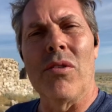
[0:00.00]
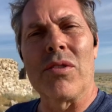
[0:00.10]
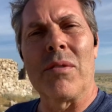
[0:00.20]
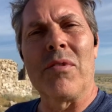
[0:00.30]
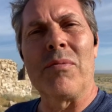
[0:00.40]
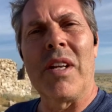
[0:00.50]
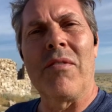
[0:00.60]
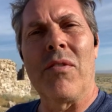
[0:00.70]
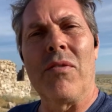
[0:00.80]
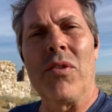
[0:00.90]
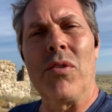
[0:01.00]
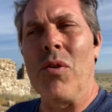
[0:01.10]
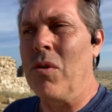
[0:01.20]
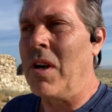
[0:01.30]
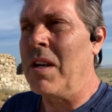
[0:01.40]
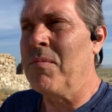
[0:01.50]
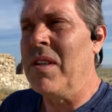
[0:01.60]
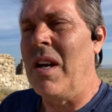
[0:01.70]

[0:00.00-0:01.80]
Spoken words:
someone meaningful for you, or like me.